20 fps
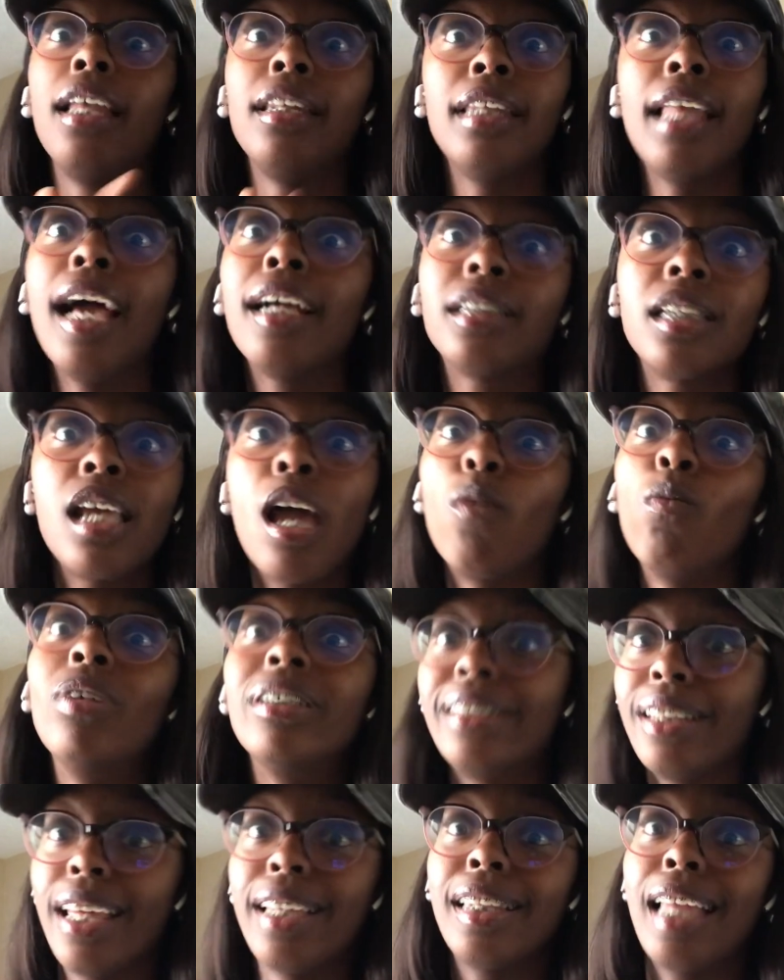Actually, I
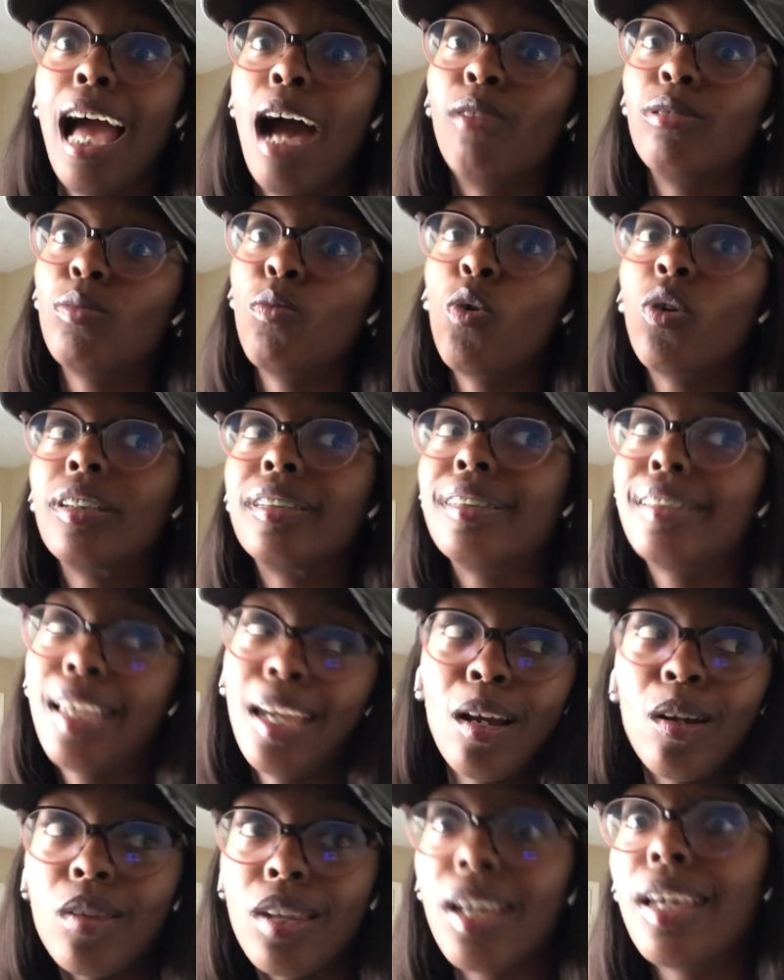wasn't like that. I was more
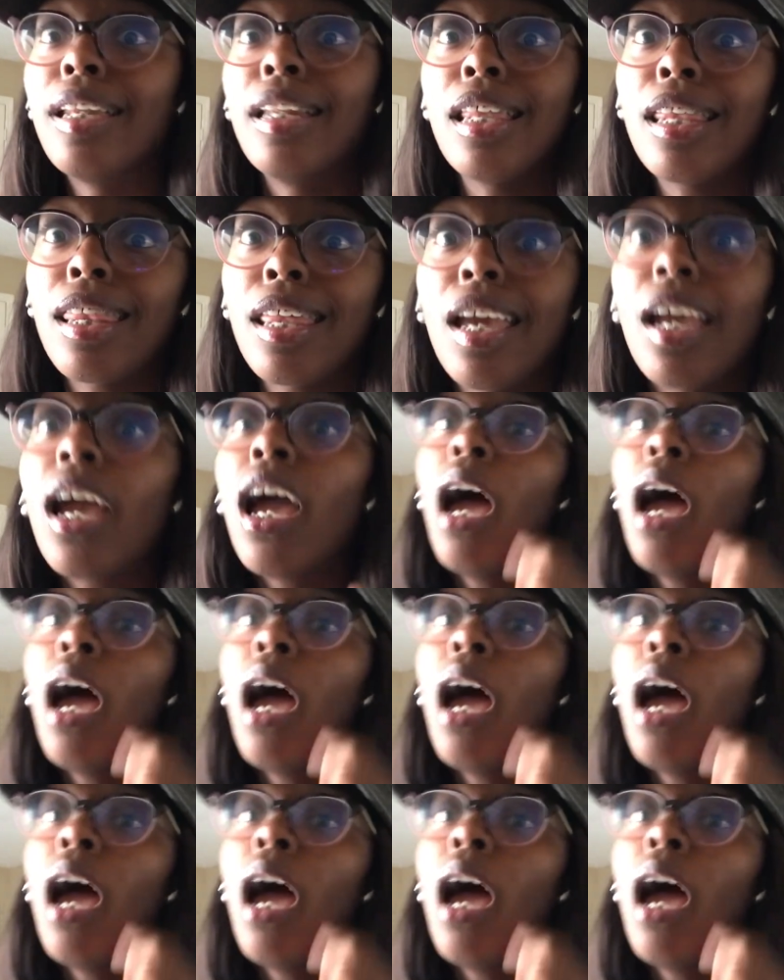scared than anything.